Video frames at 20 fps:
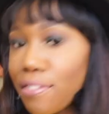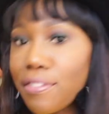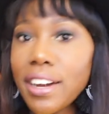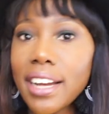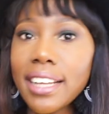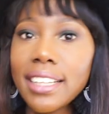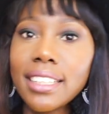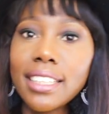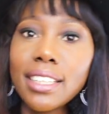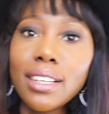
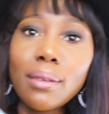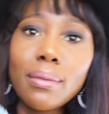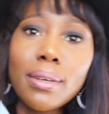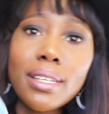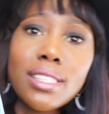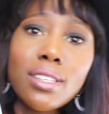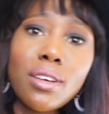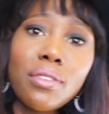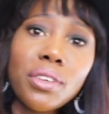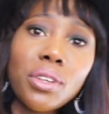Finally got
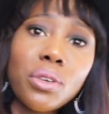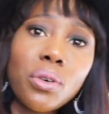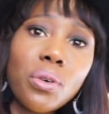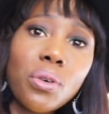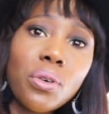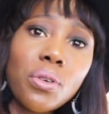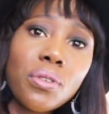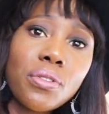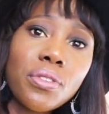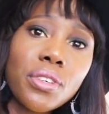myself an
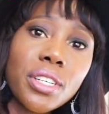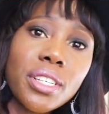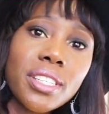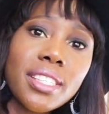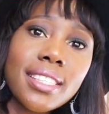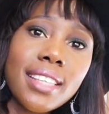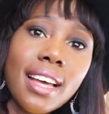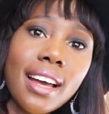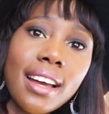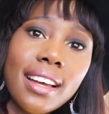
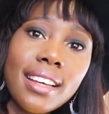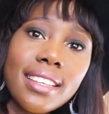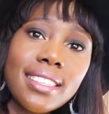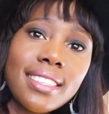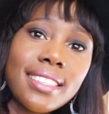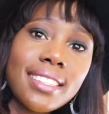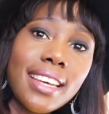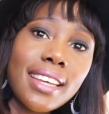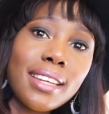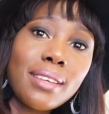
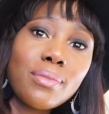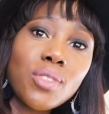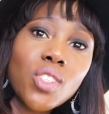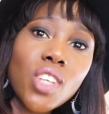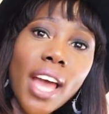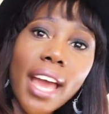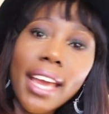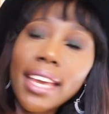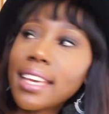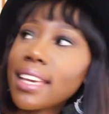oversized denim
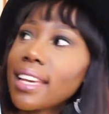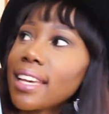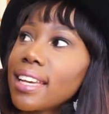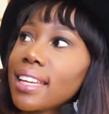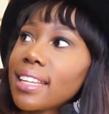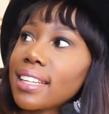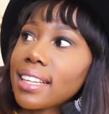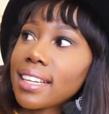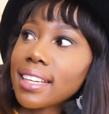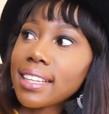
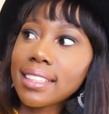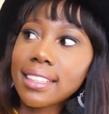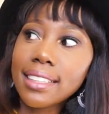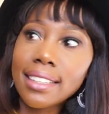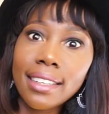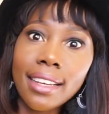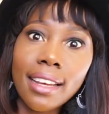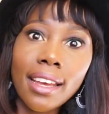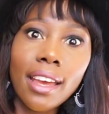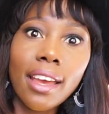jacket. Like,
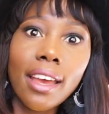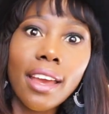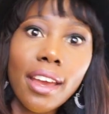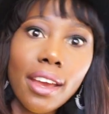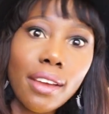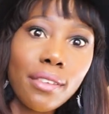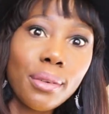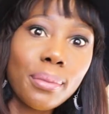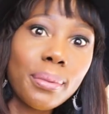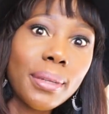
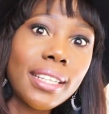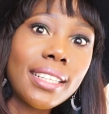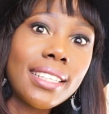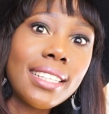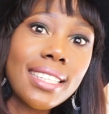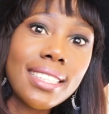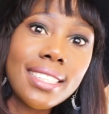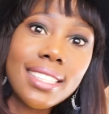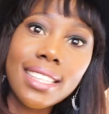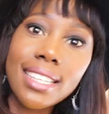everybody
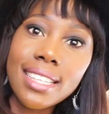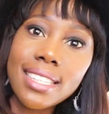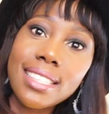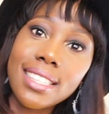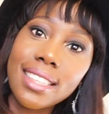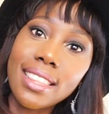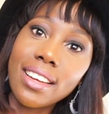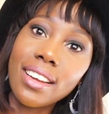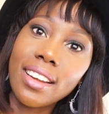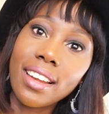needs this
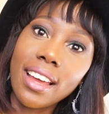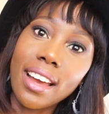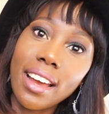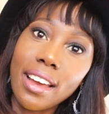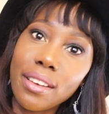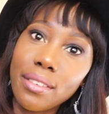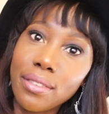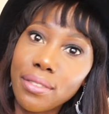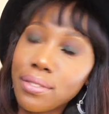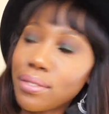in their
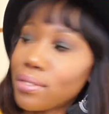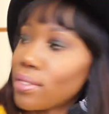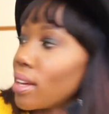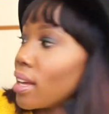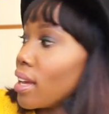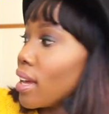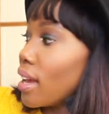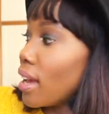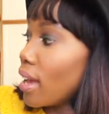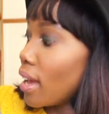life.
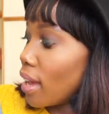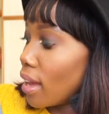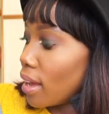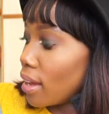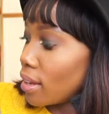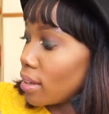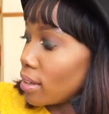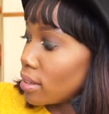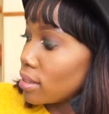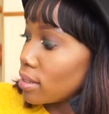
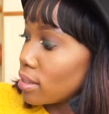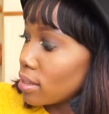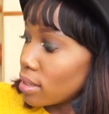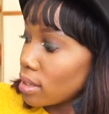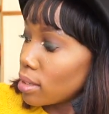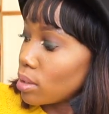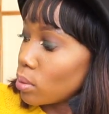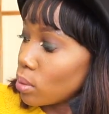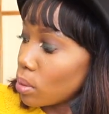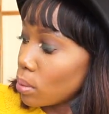And
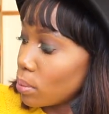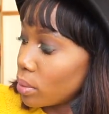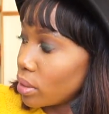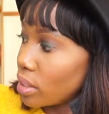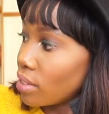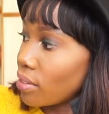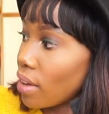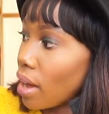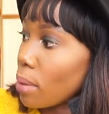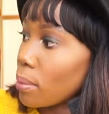you won't
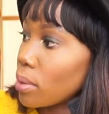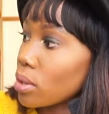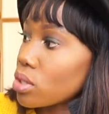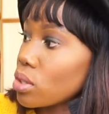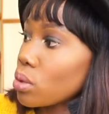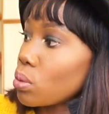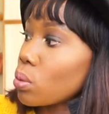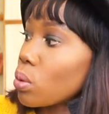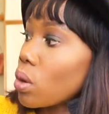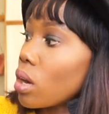believe how
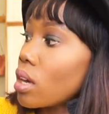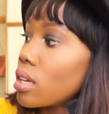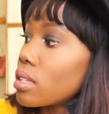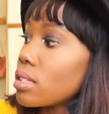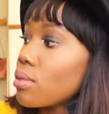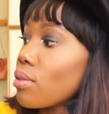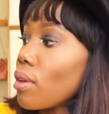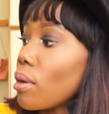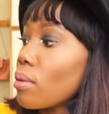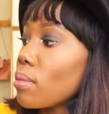much it
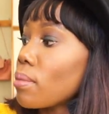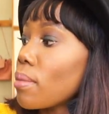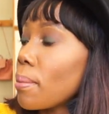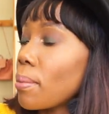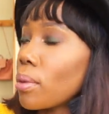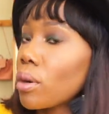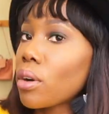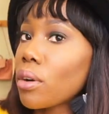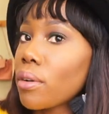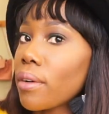was. If I
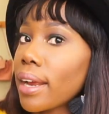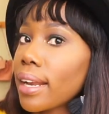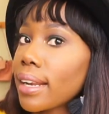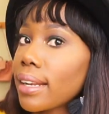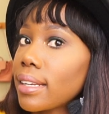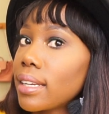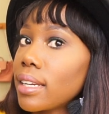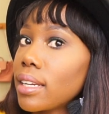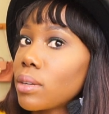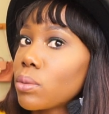remember
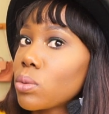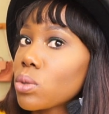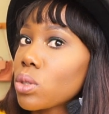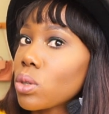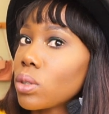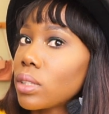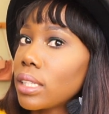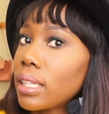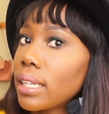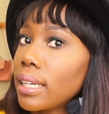correctly, it was
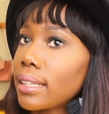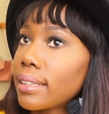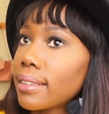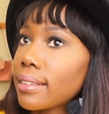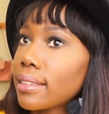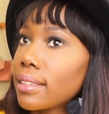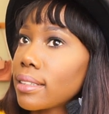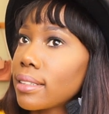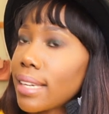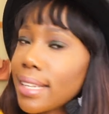only
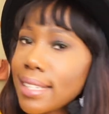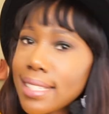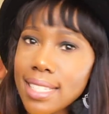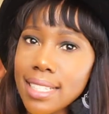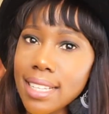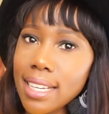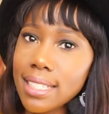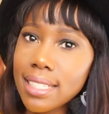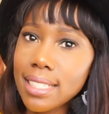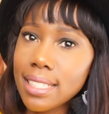like
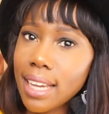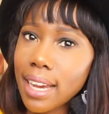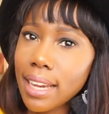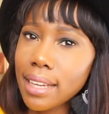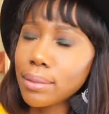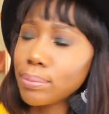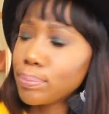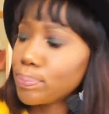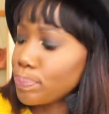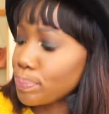
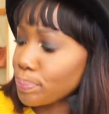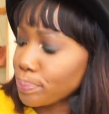$19.99